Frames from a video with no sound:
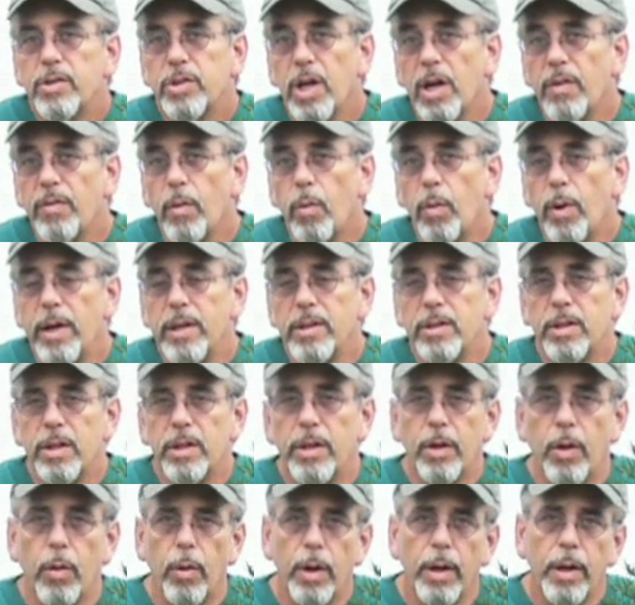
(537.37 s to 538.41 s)
Several ways to
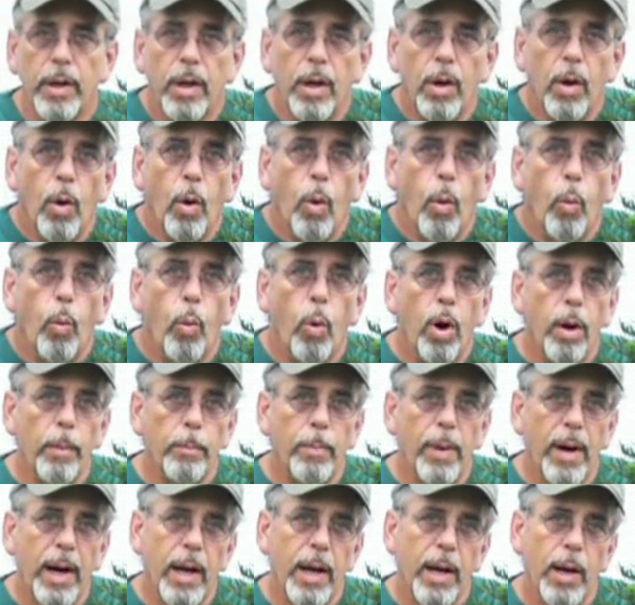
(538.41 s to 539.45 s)
do it.
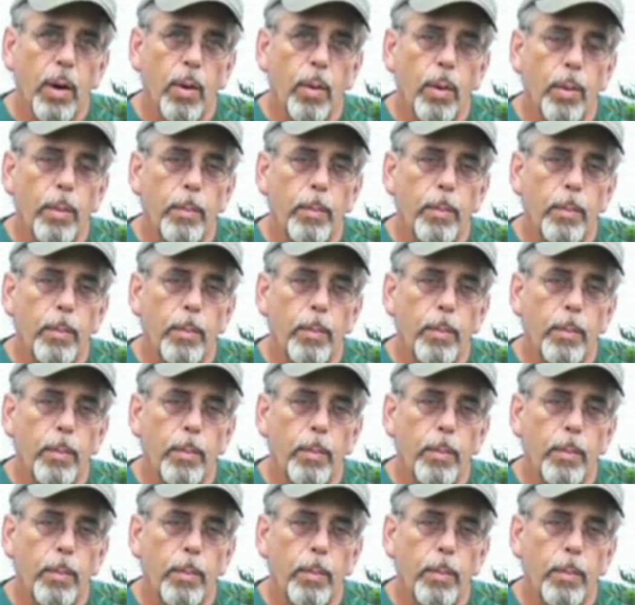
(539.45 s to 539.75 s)
One, by